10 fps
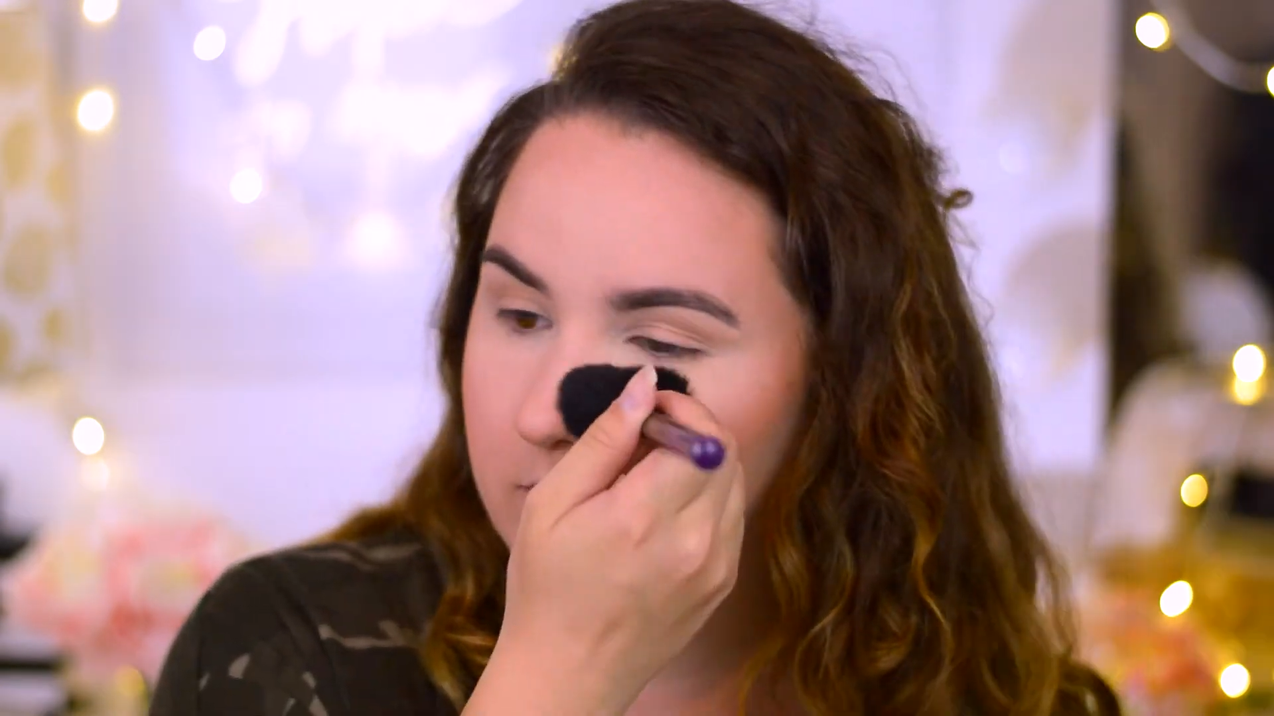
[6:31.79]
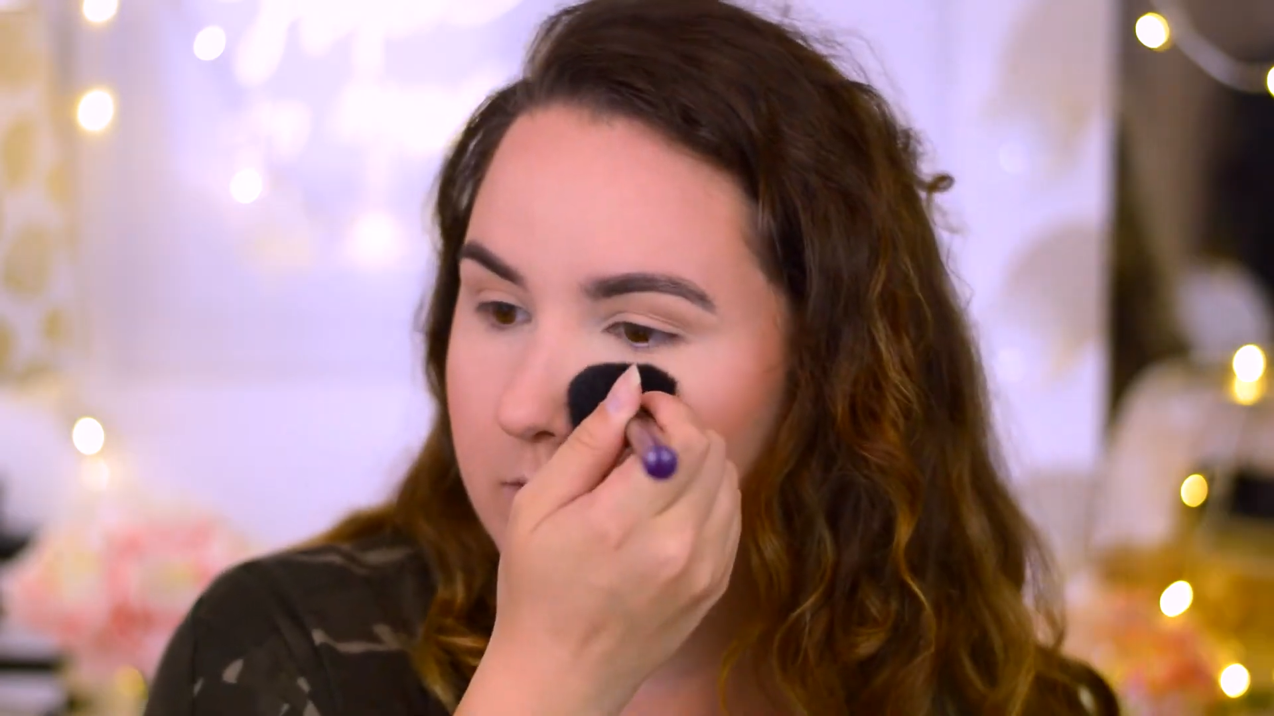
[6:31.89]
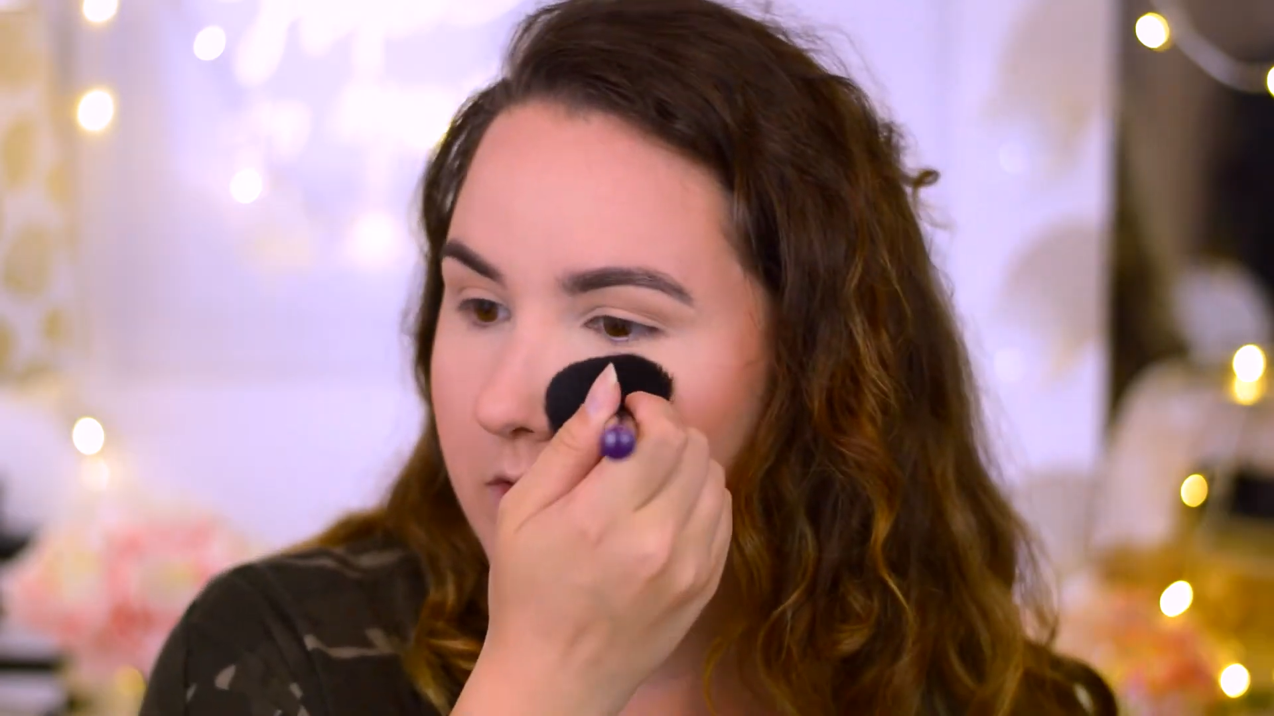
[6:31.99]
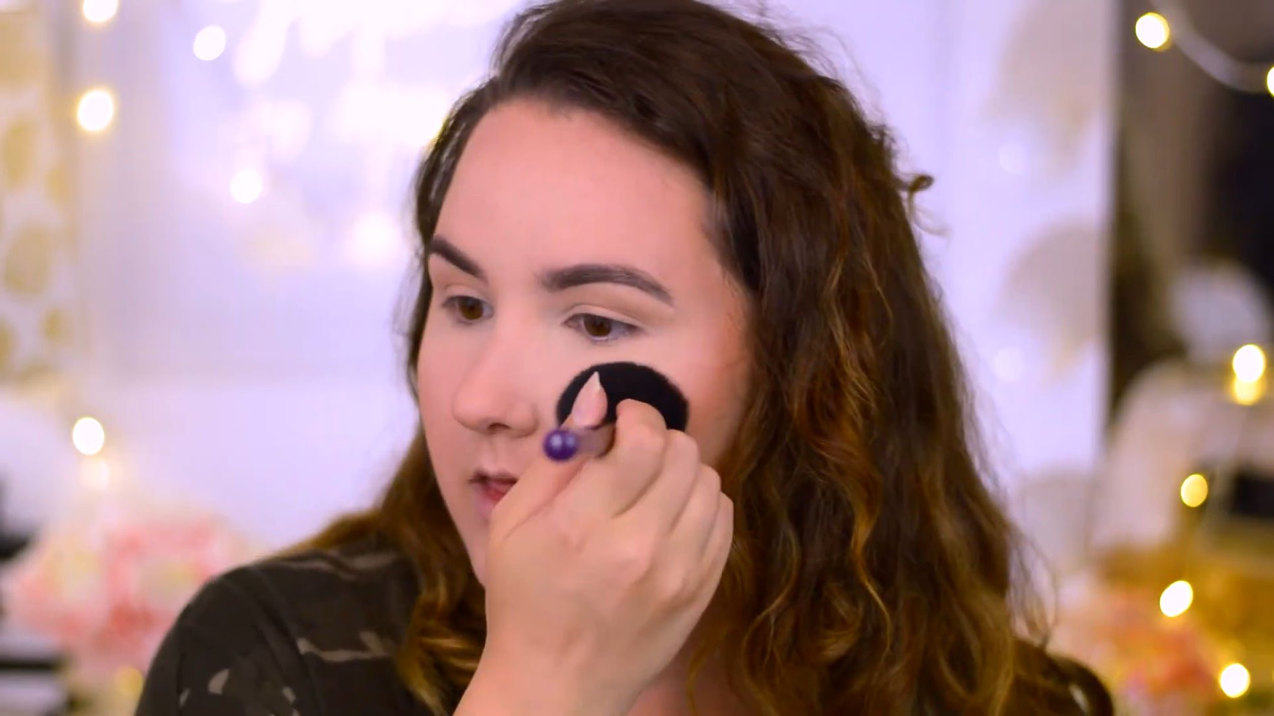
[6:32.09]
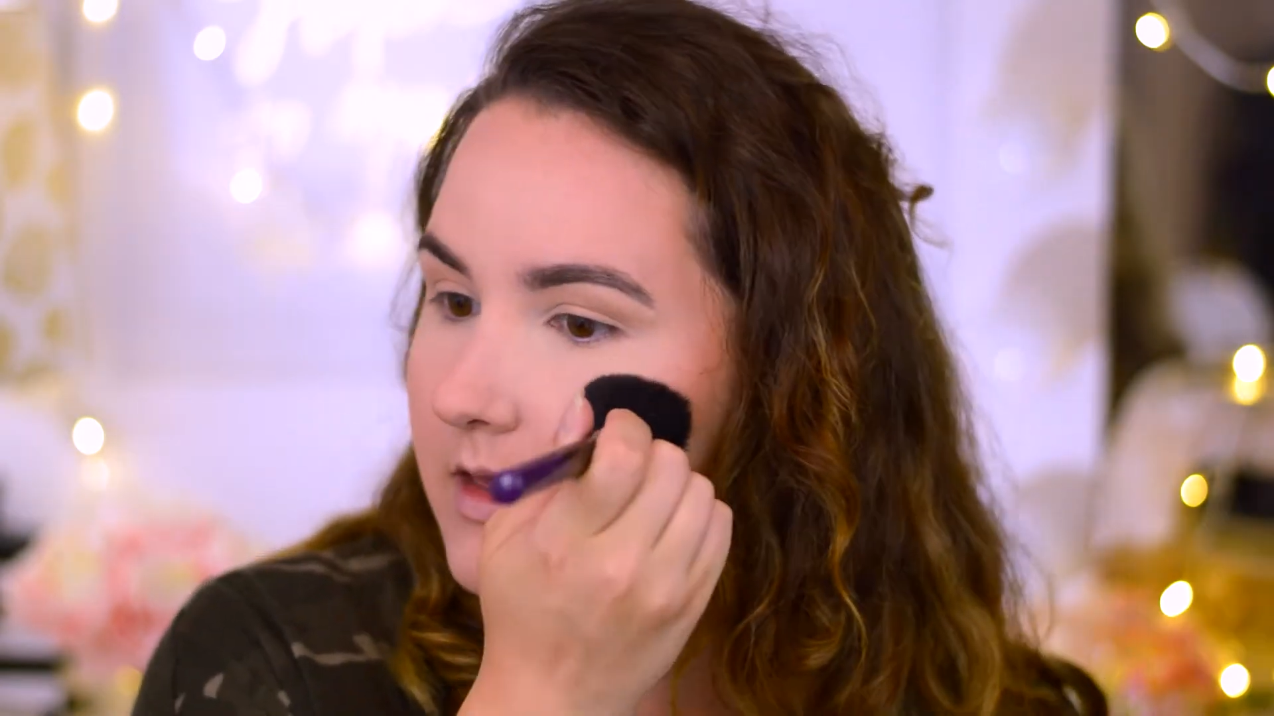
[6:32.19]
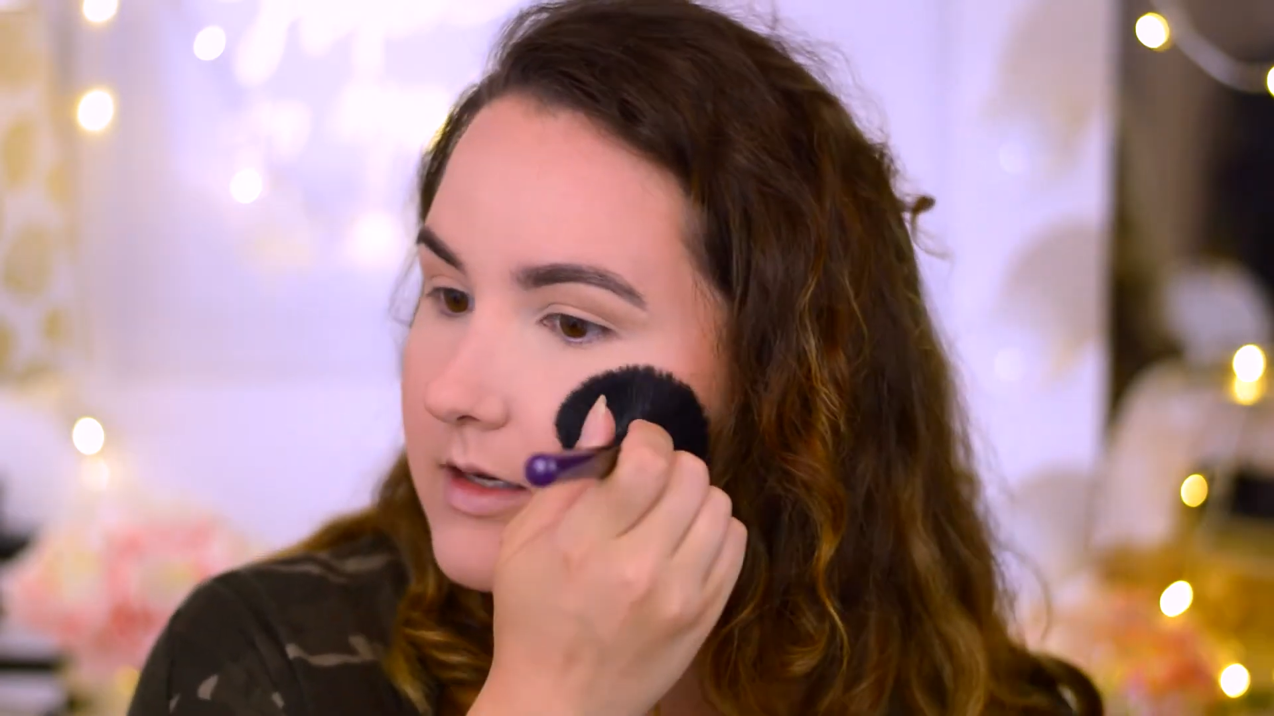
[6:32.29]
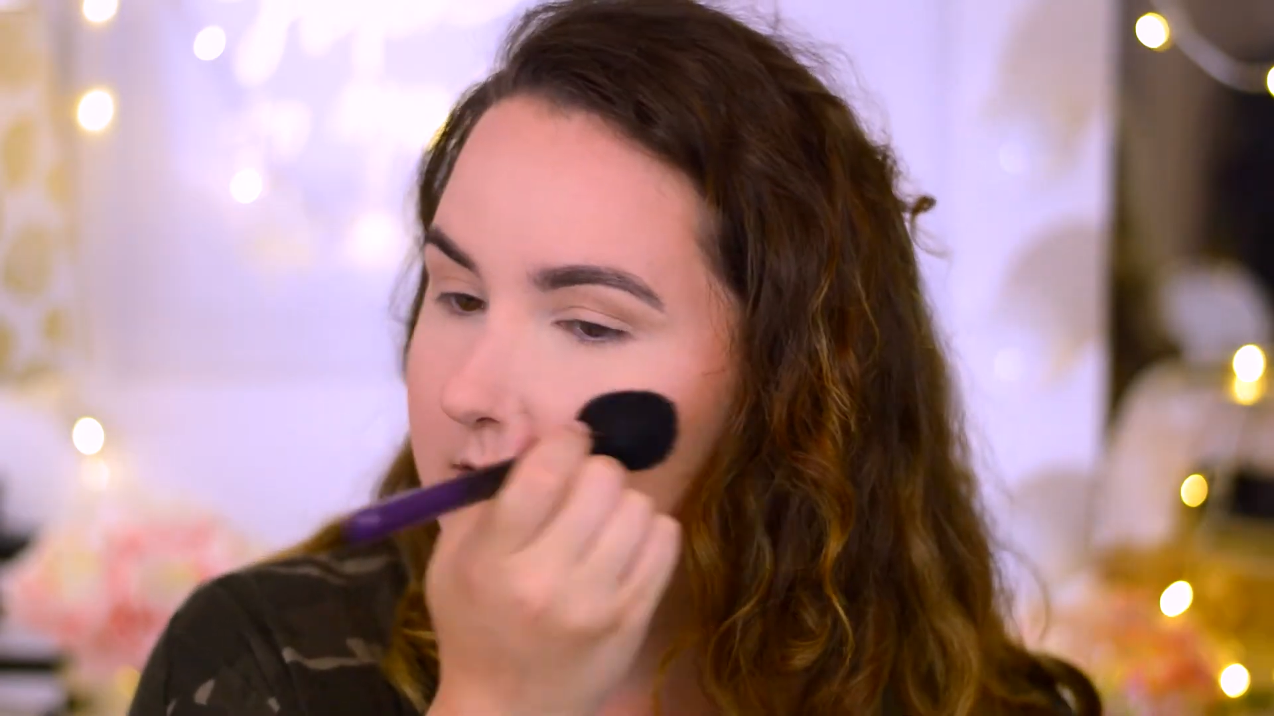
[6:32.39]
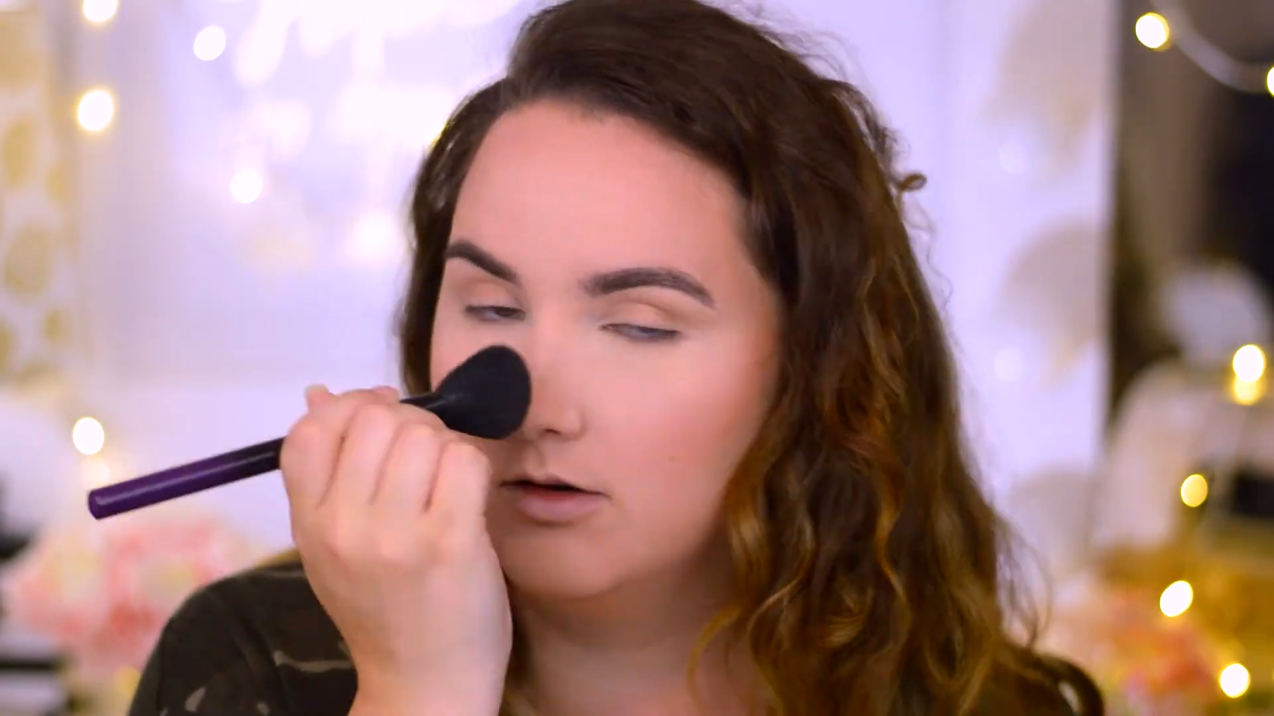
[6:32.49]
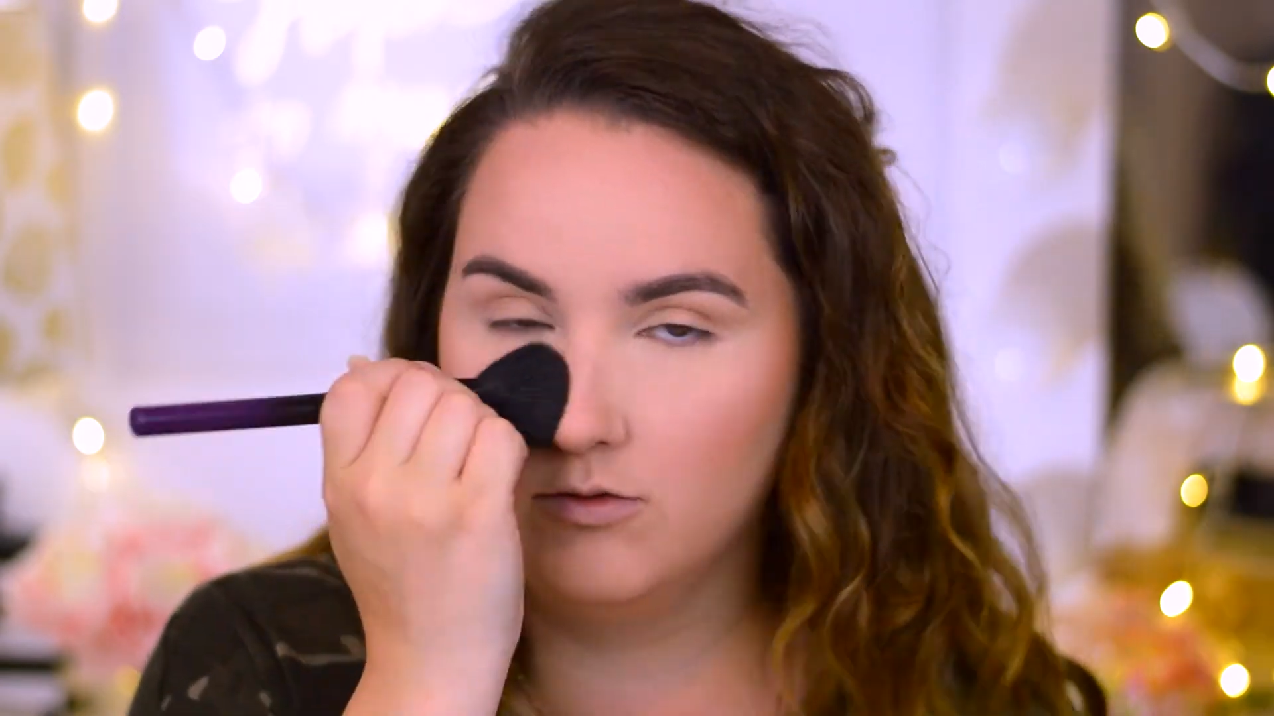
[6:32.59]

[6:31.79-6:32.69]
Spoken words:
to put this